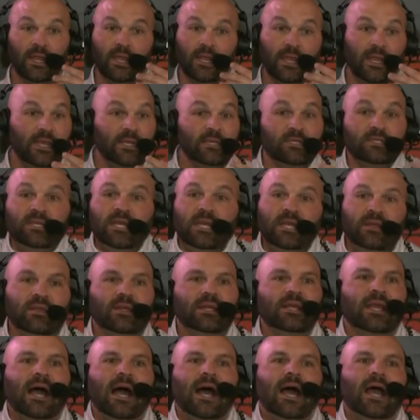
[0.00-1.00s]
Is he
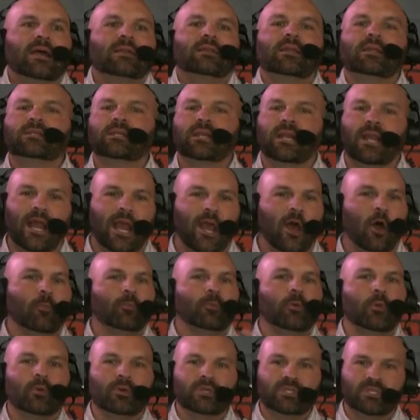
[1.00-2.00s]
the guy that's going to
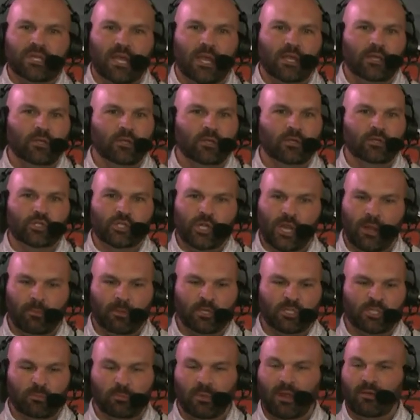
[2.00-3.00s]
help you ascend to
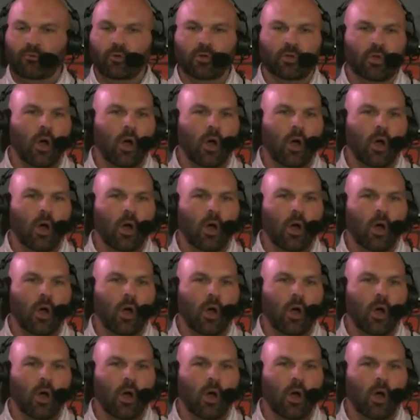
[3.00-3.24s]
championship level?